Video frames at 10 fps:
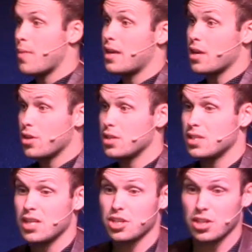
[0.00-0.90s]
making good
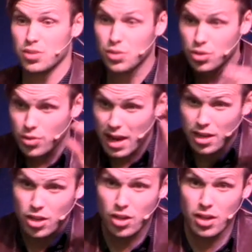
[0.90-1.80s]
decisions, which
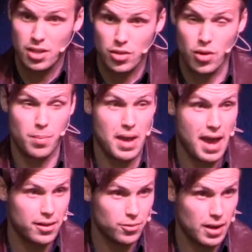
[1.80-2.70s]
create good neural
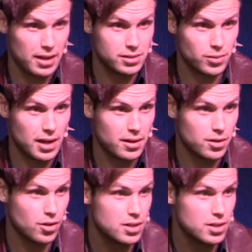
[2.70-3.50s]
pathways, right?